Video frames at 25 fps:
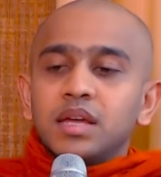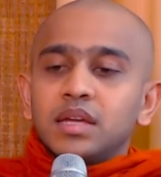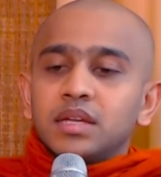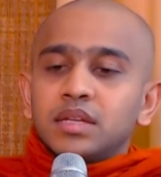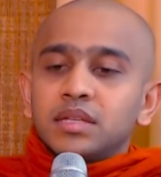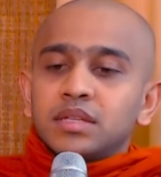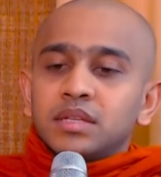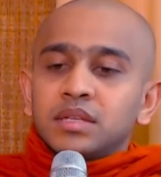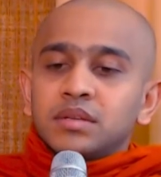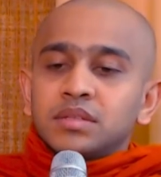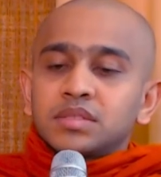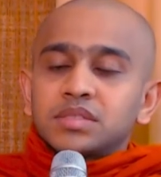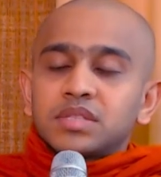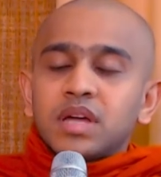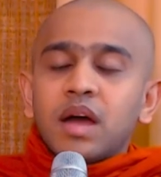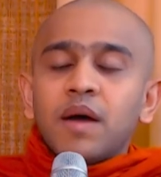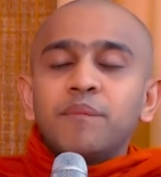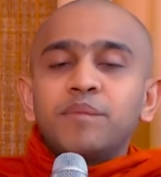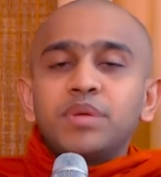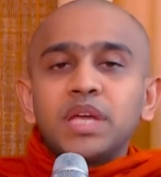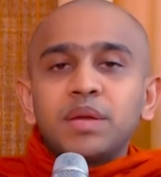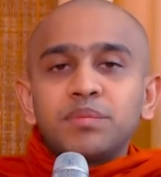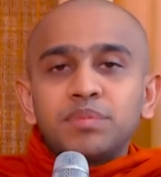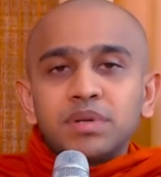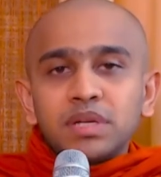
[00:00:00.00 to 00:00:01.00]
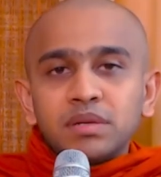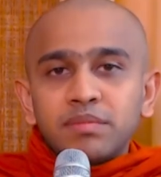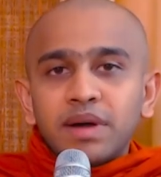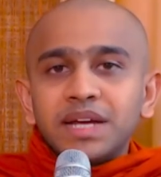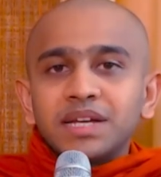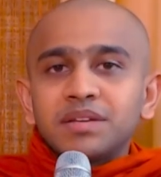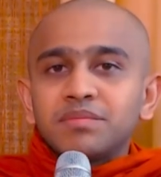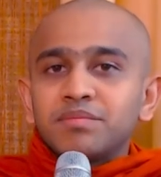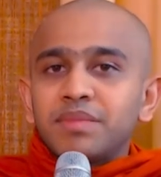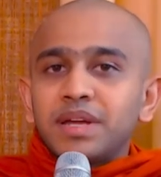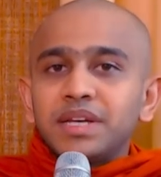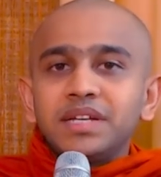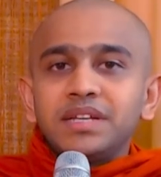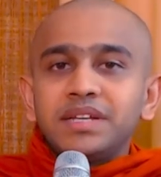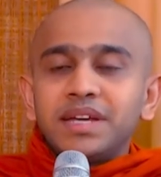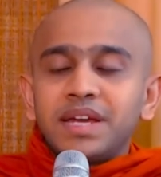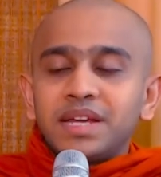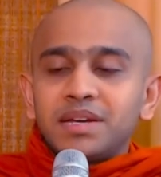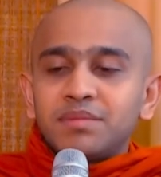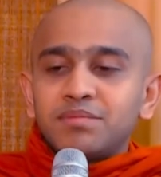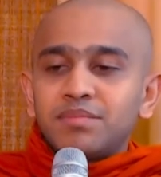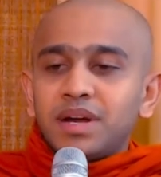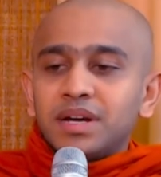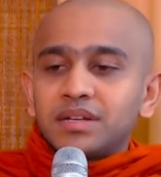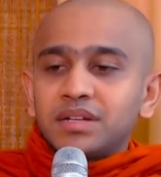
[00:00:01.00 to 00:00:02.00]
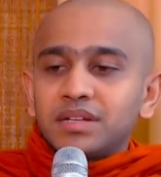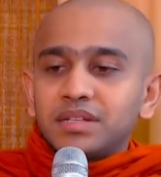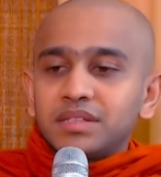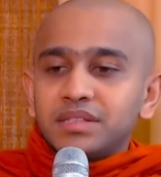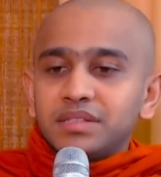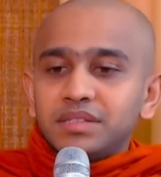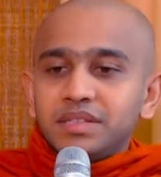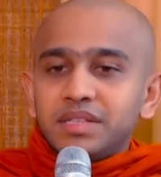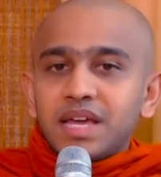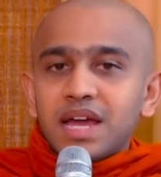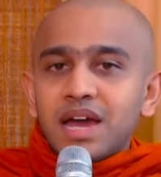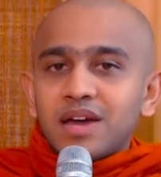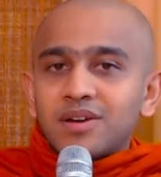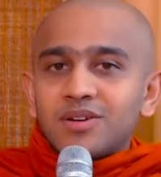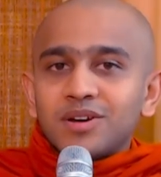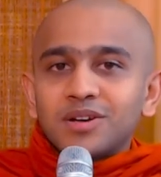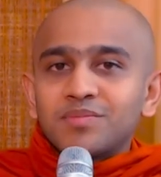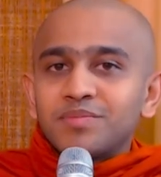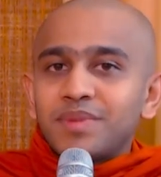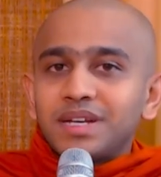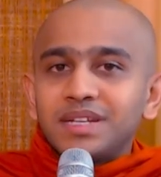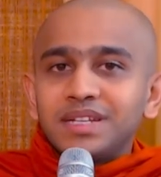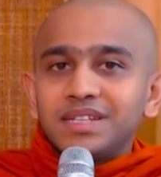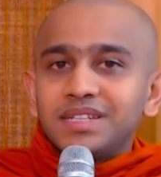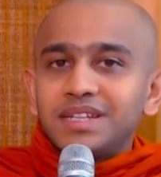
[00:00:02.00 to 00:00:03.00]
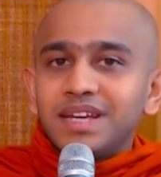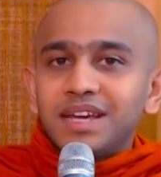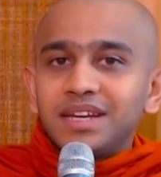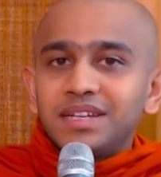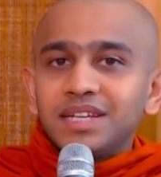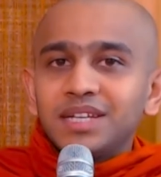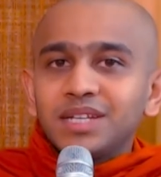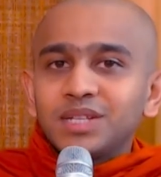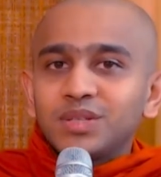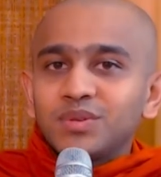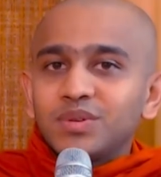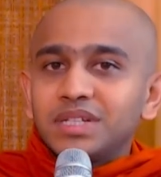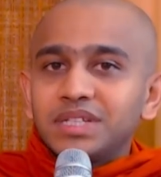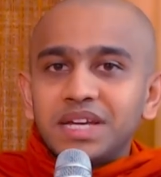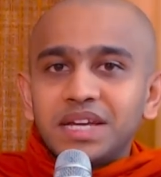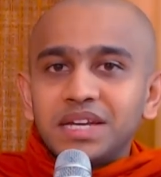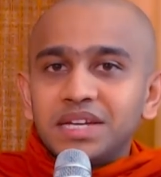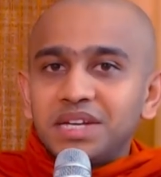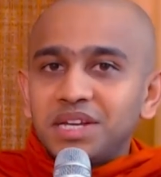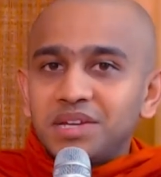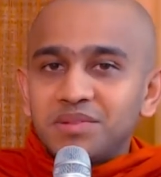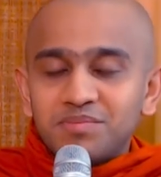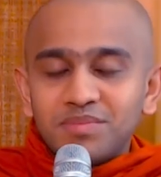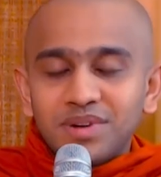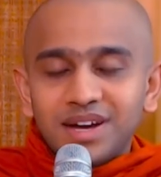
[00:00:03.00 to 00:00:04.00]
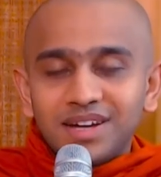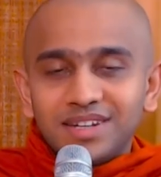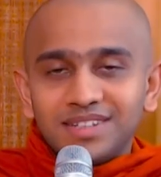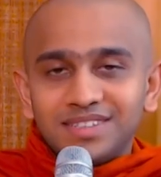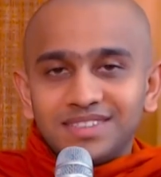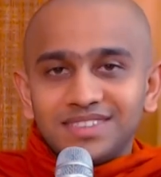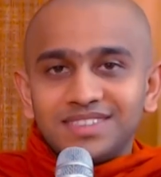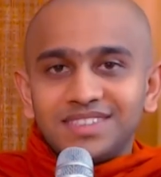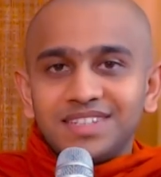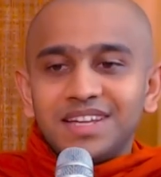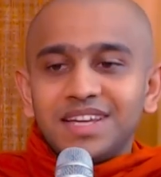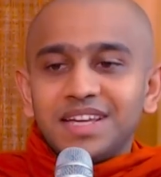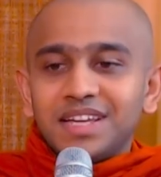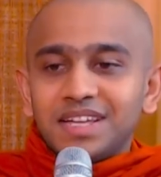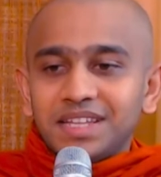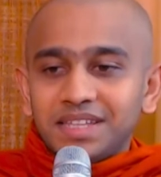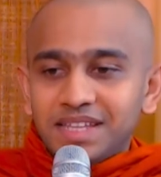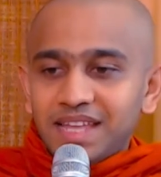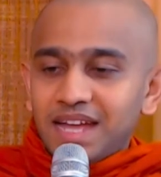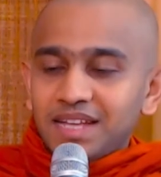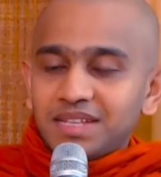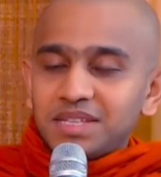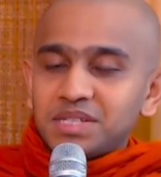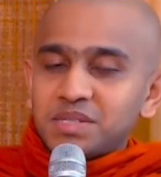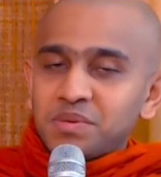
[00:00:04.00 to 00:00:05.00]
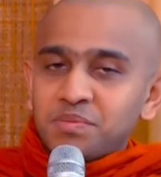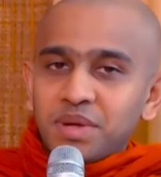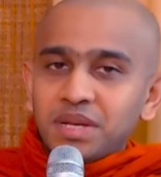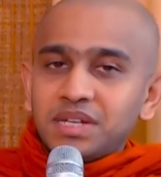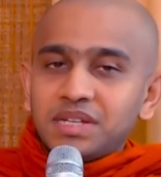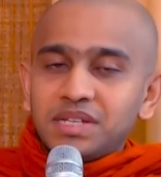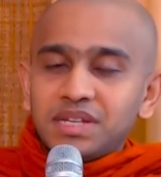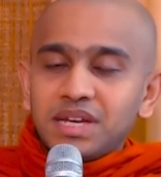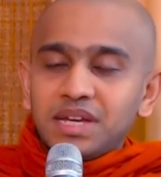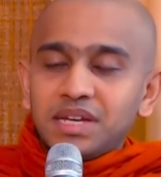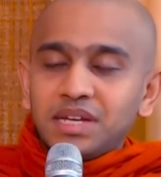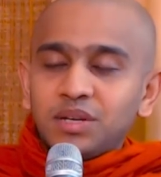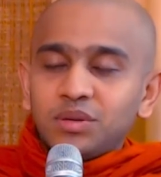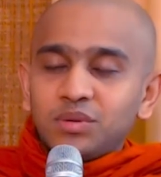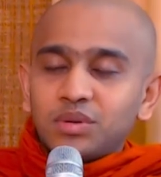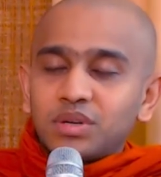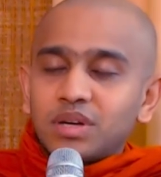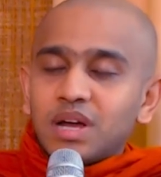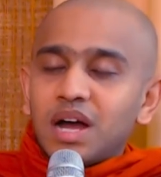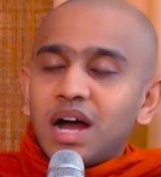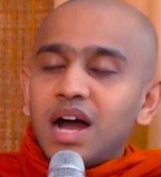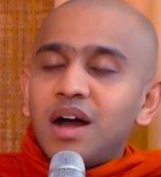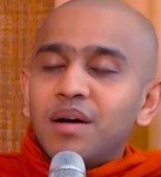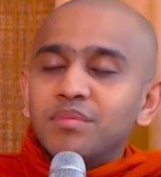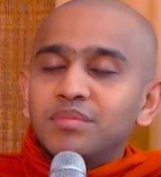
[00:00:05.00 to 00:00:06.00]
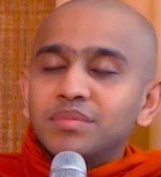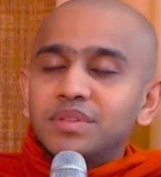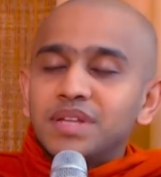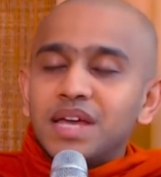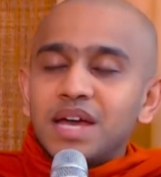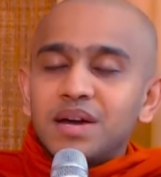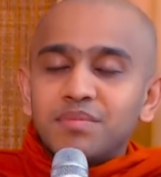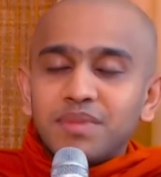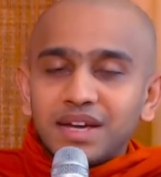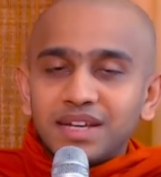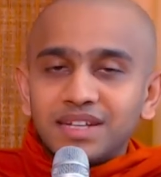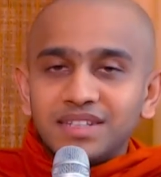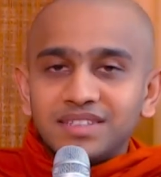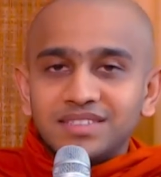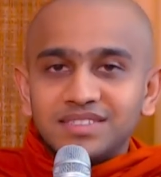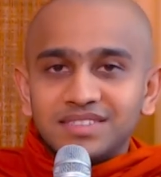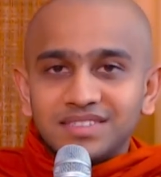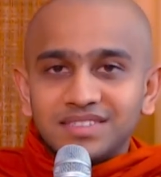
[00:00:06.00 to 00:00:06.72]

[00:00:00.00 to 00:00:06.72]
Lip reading: Some people might meditate, but they are not meditating to attain Nibbana. They are just meditating to calm their minds.